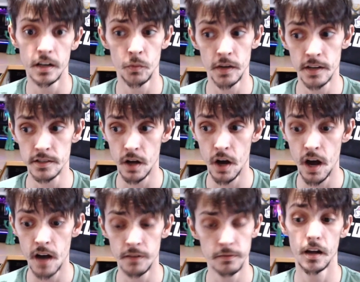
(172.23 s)
and when it's
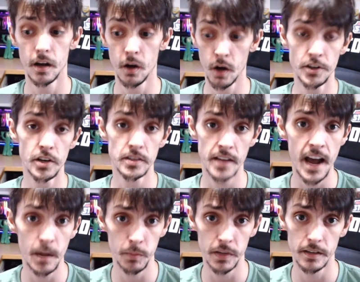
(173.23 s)
off on your
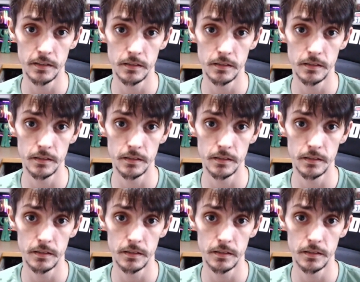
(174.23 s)
tablet.